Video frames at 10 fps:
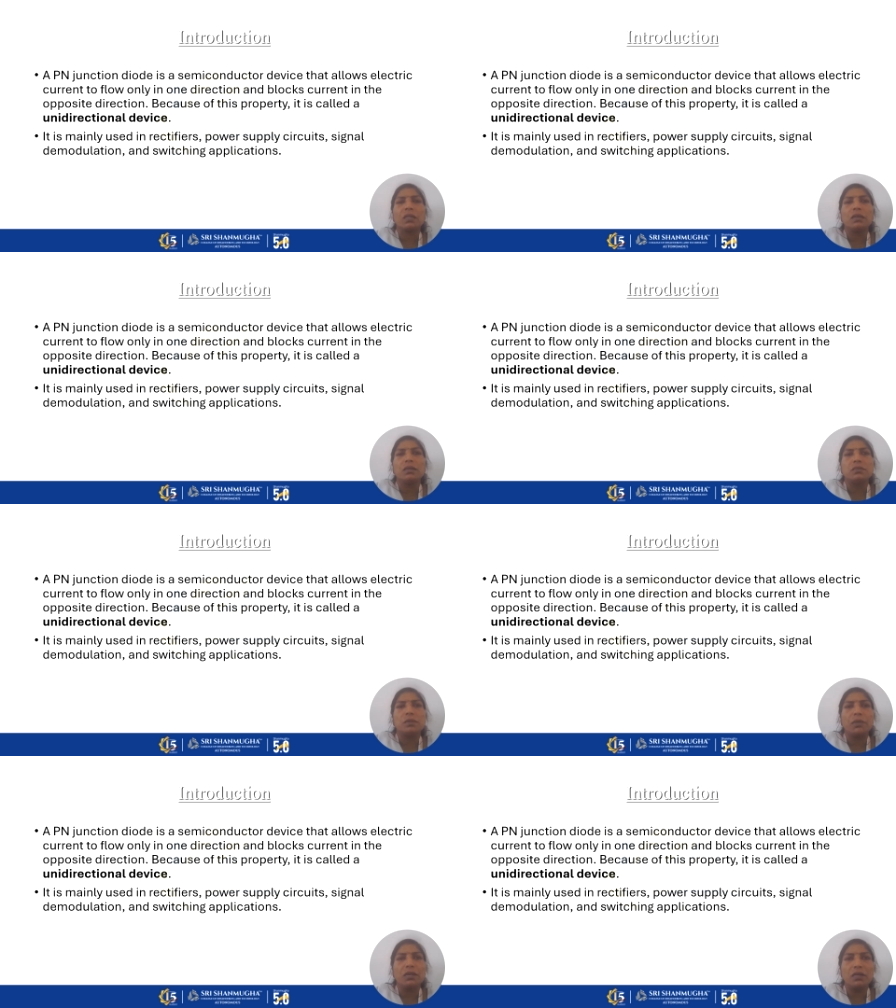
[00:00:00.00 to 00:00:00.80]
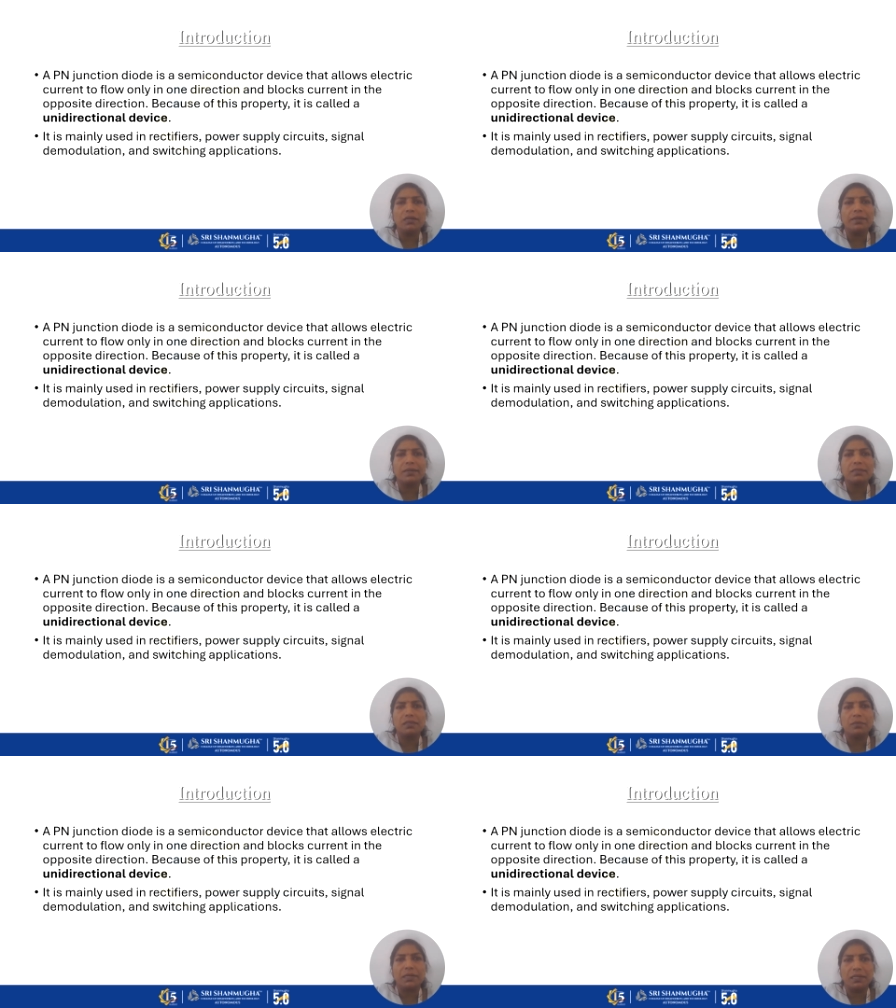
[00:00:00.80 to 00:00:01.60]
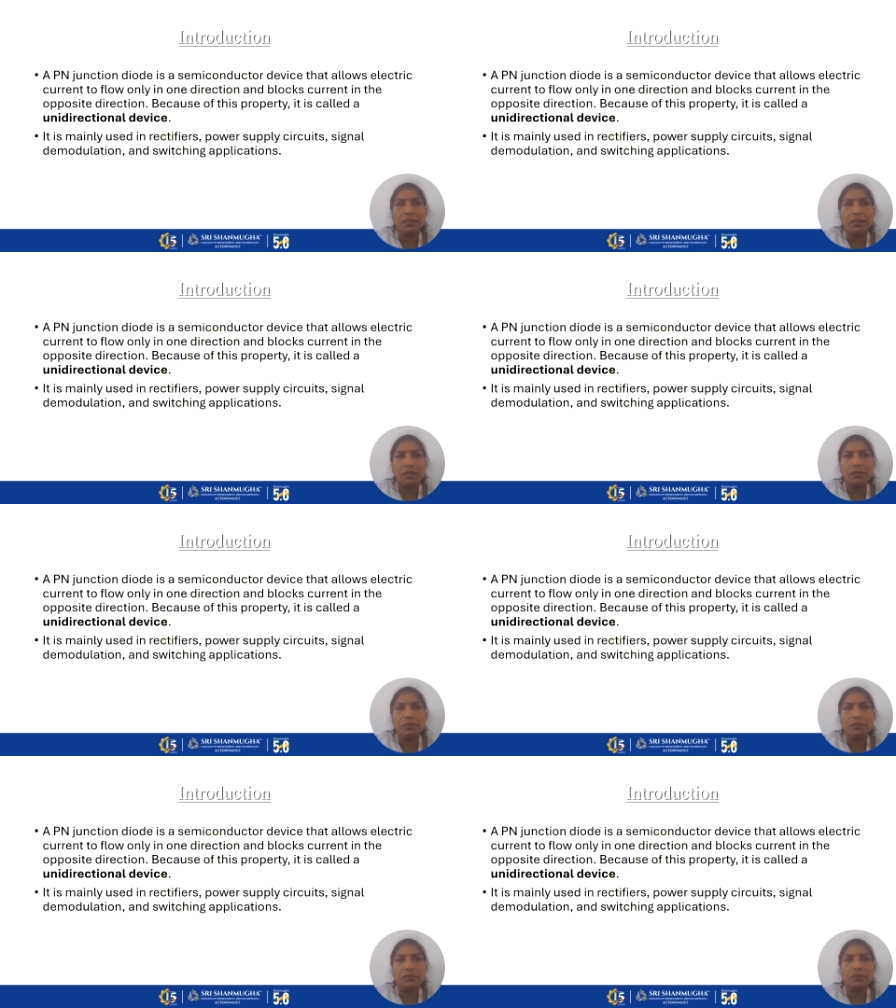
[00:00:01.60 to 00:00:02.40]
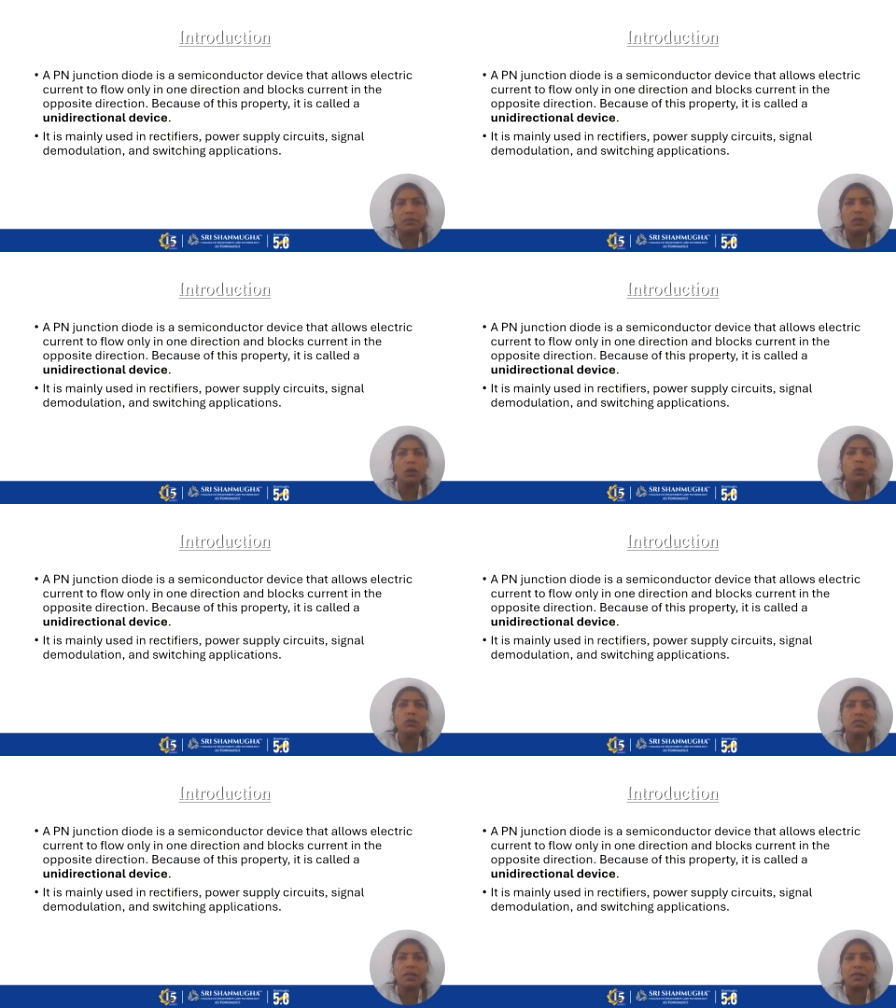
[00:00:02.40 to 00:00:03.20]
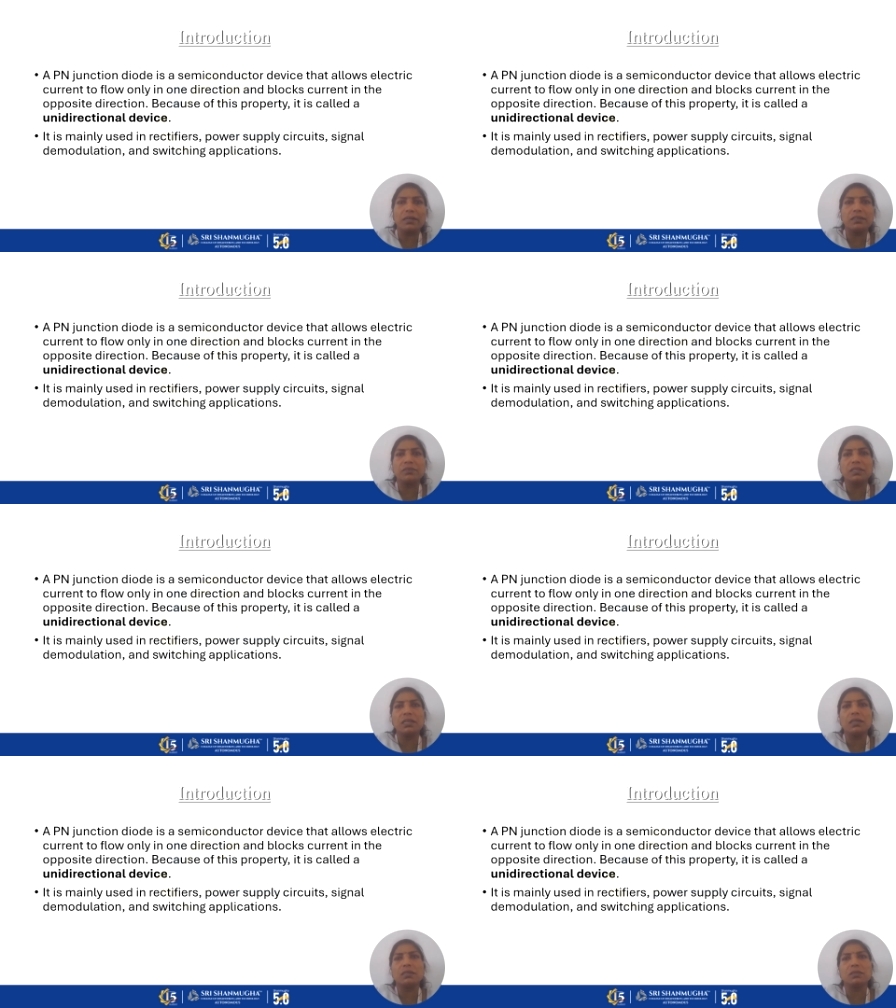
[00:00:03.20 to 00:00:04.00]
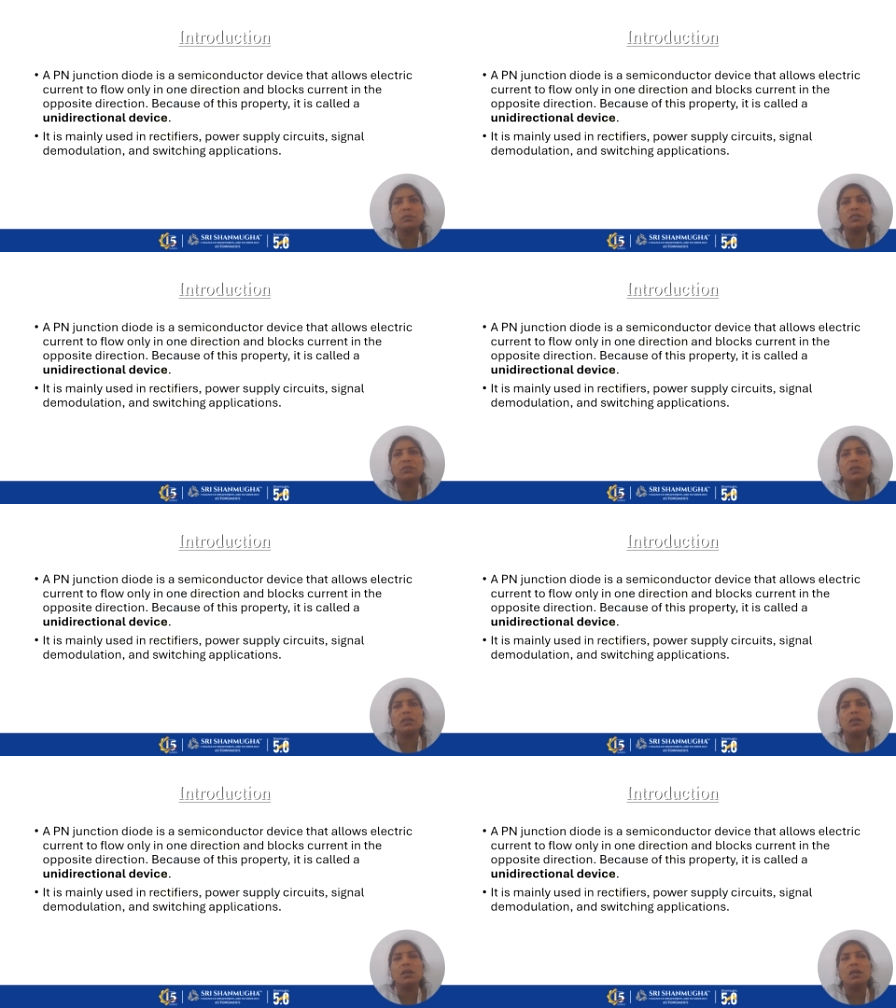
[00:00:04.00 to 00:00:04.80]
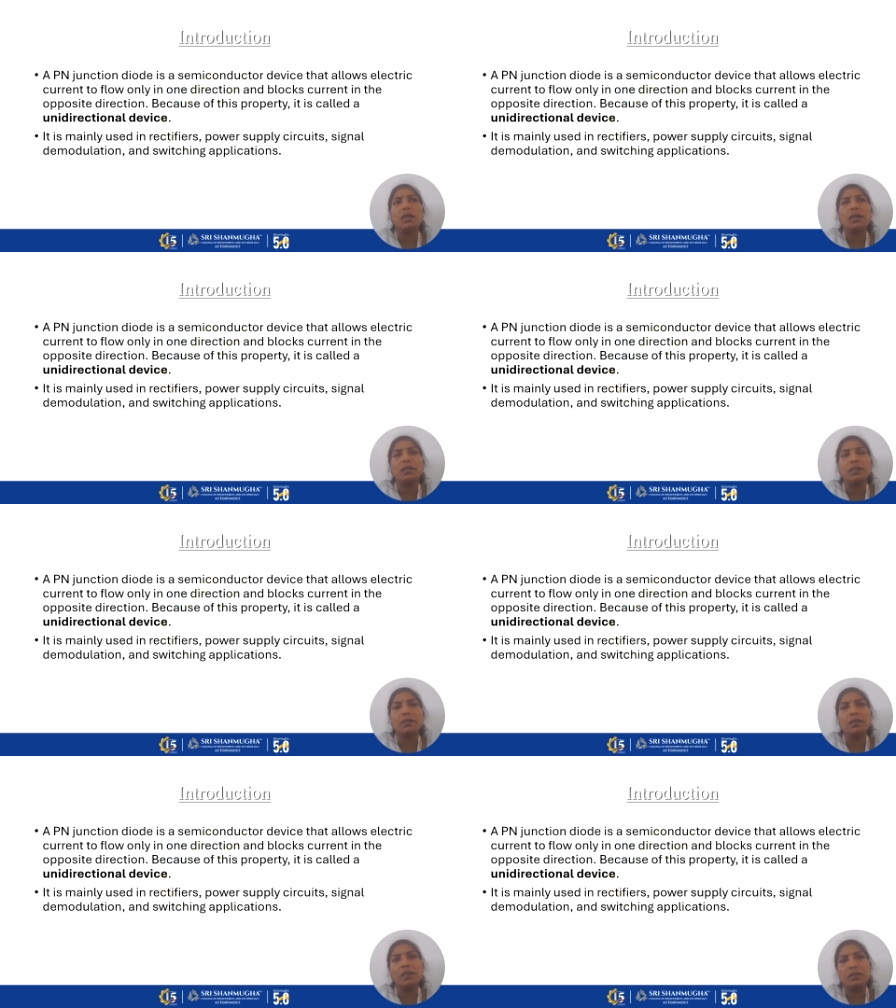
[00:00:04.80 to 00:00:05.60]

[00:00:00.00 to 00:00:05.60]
A semiconductor is a material whose conductivity is between conductor and